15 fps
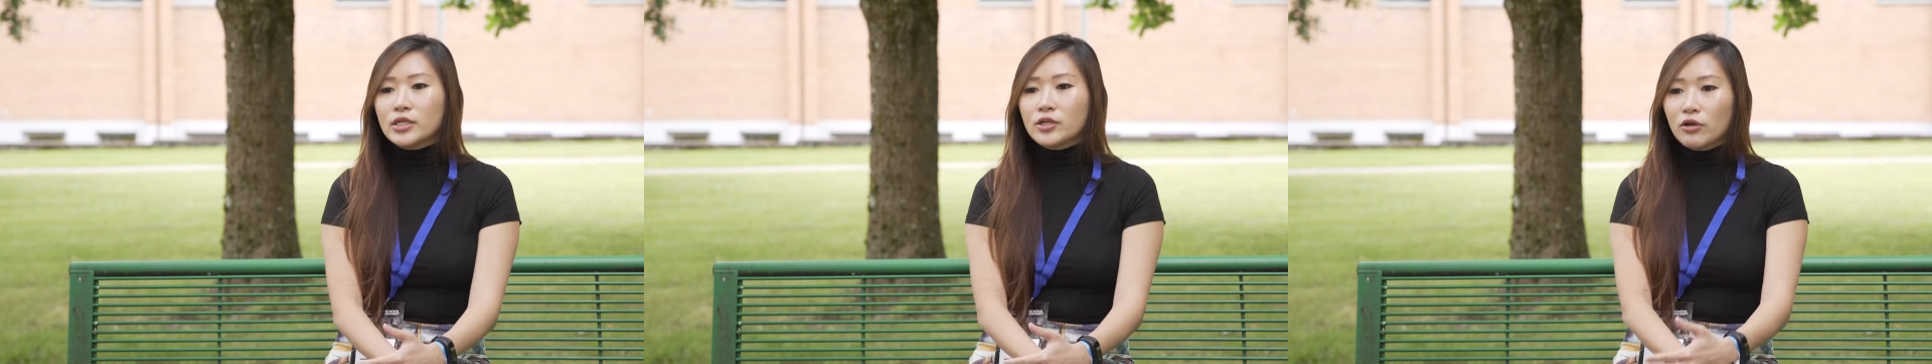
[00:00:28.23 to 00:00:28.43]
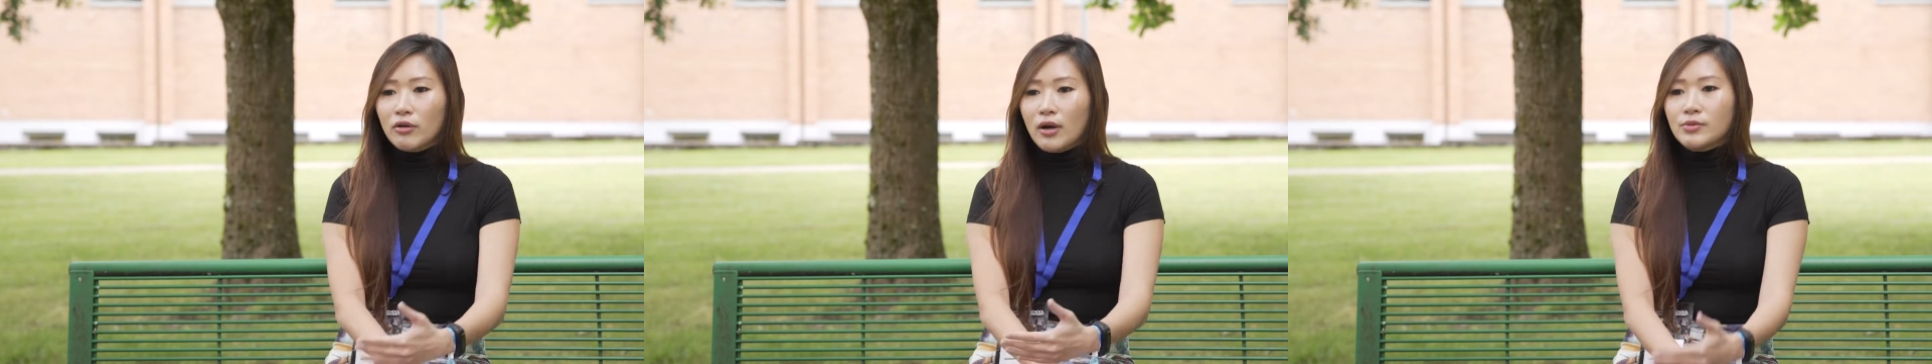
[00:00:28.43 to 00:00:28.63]

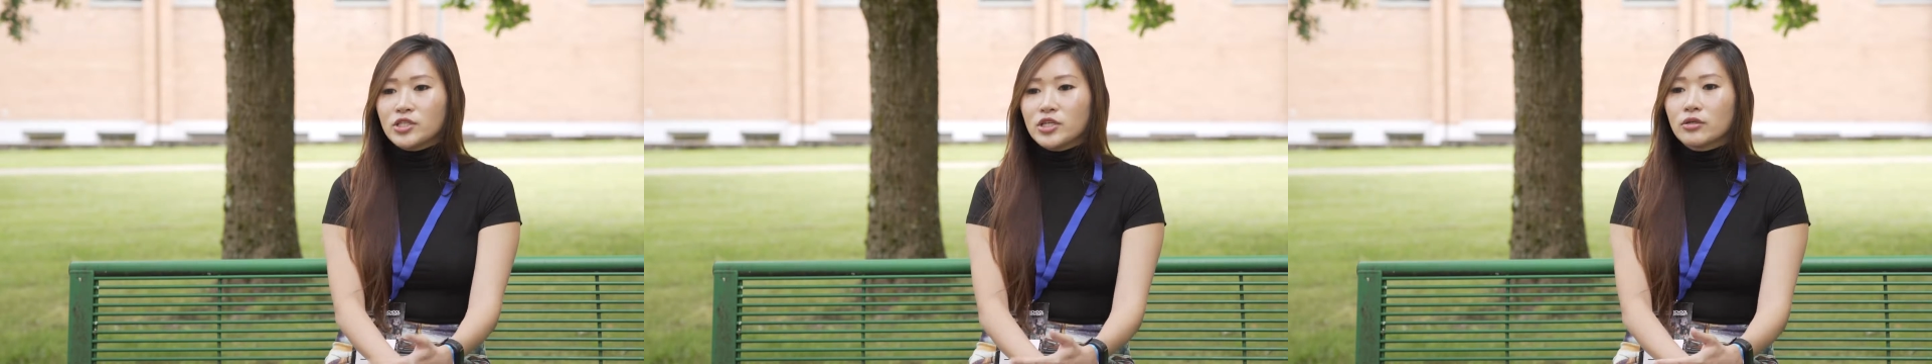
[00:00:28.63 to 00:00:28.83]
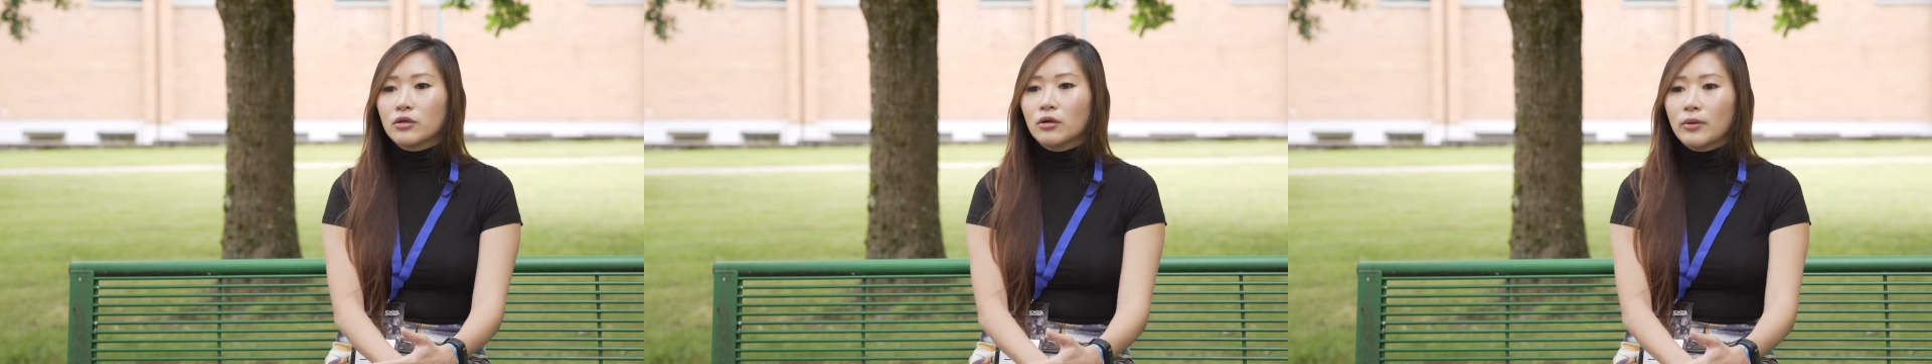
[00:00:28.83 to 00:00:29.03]
in
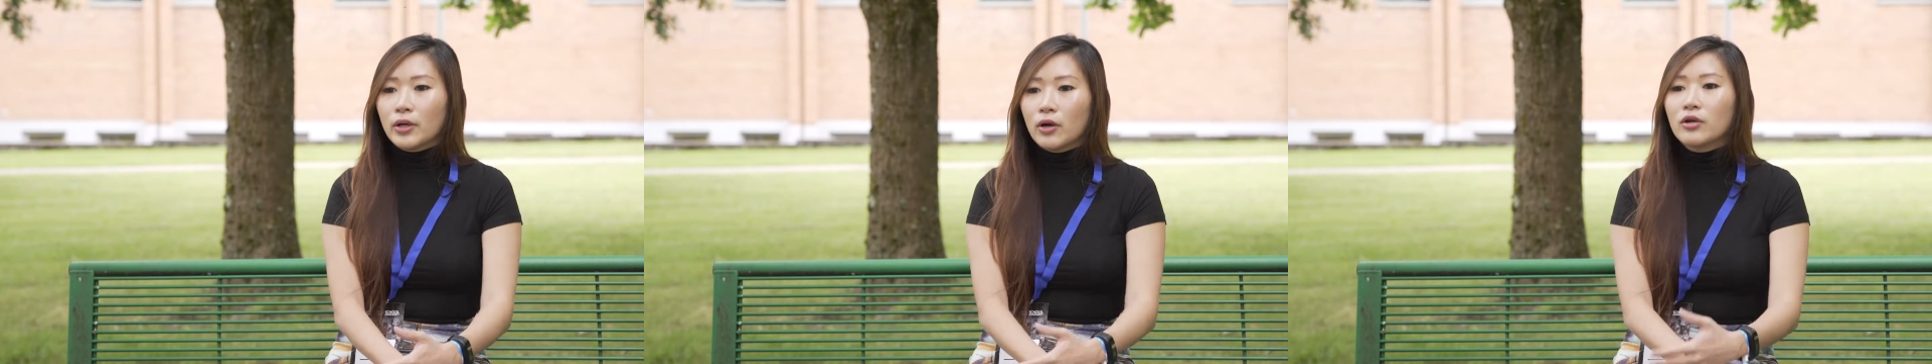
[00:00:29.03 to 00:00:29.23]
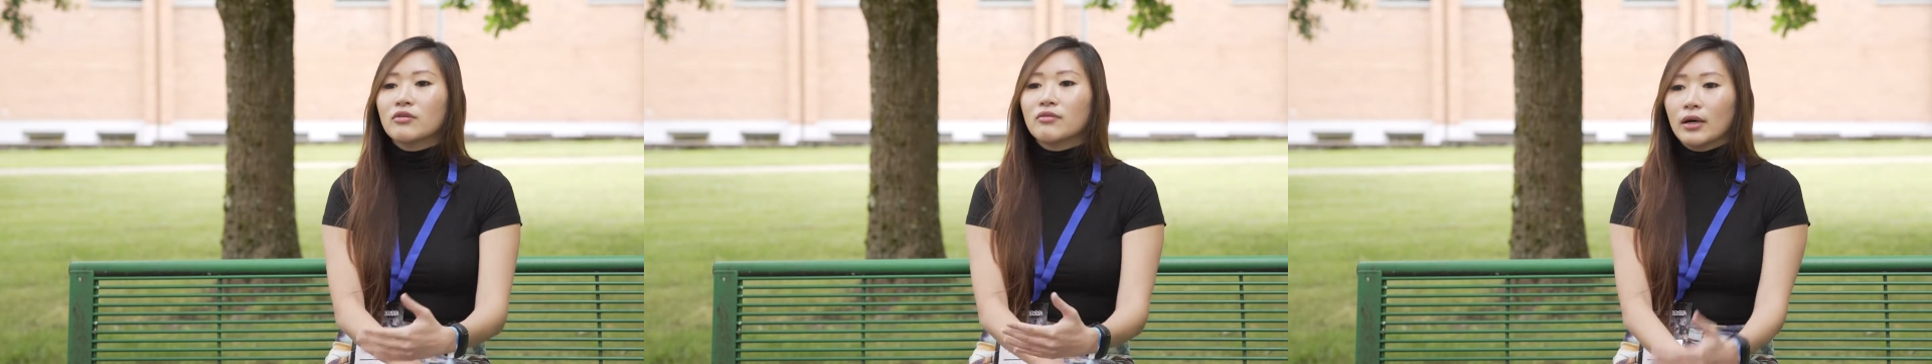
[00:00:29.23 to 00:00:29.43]
corruption going
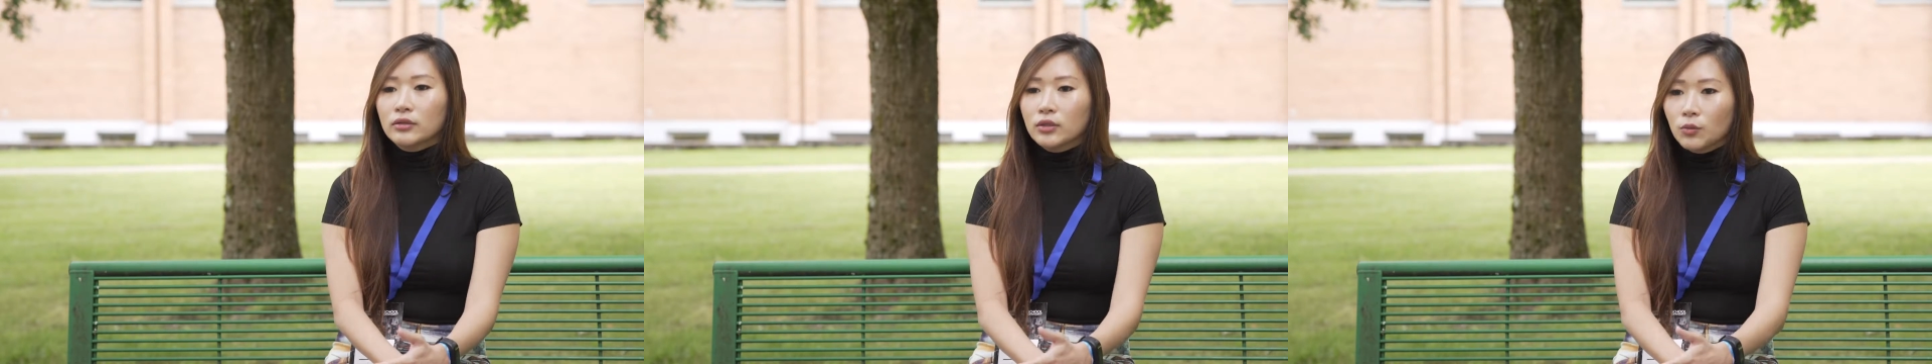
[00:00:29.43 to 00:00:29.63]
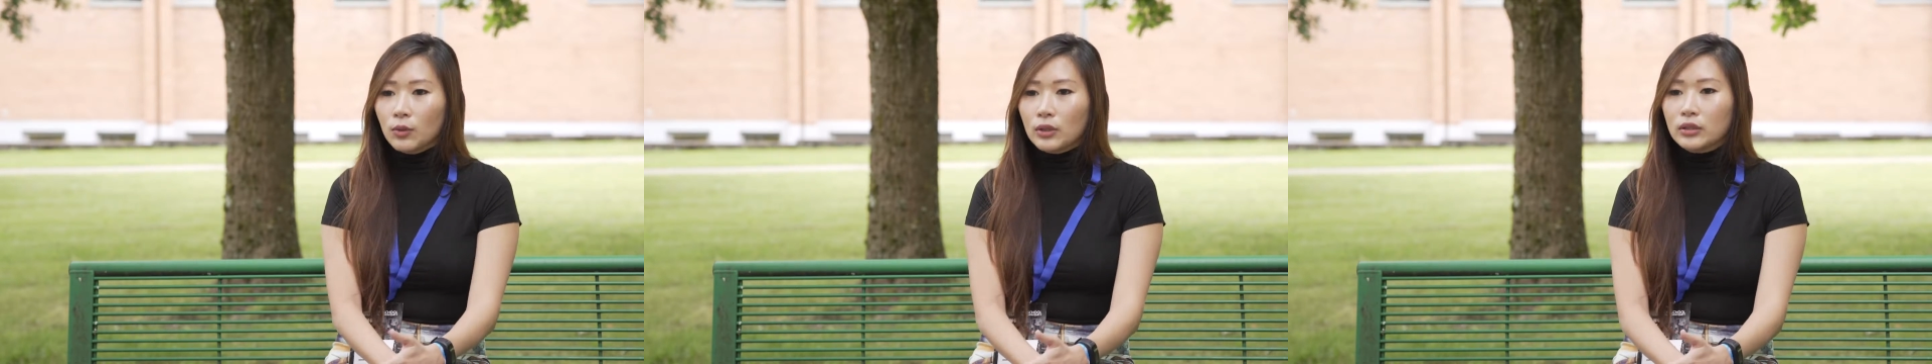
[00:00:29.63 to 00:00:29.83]
on around
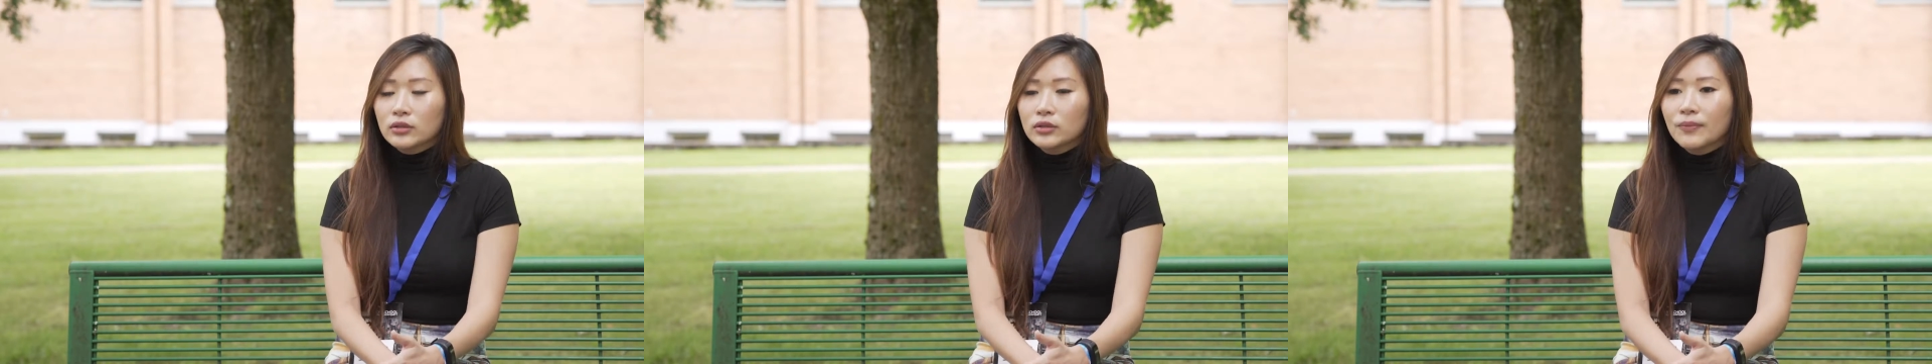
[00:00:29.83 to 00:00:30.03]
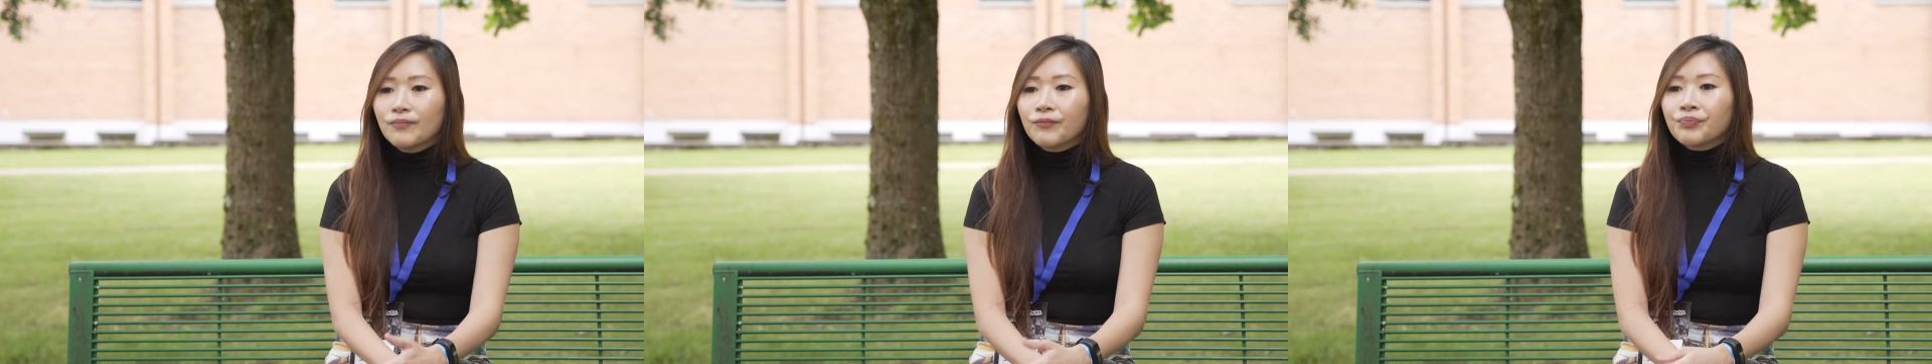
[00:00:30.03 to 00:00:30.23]
the
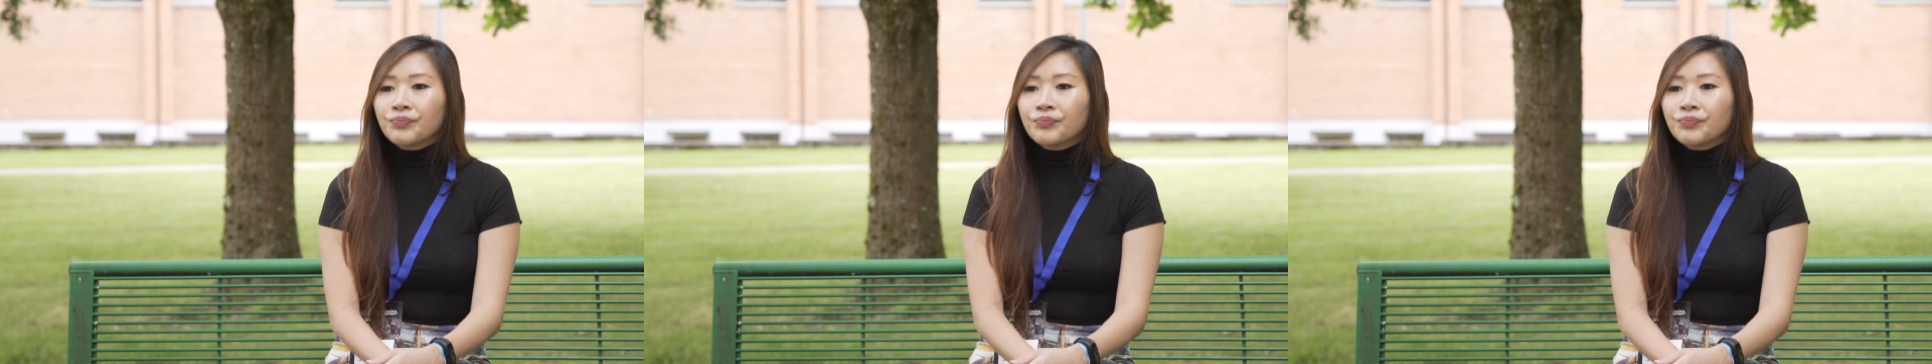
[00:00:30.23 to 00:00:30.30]
world.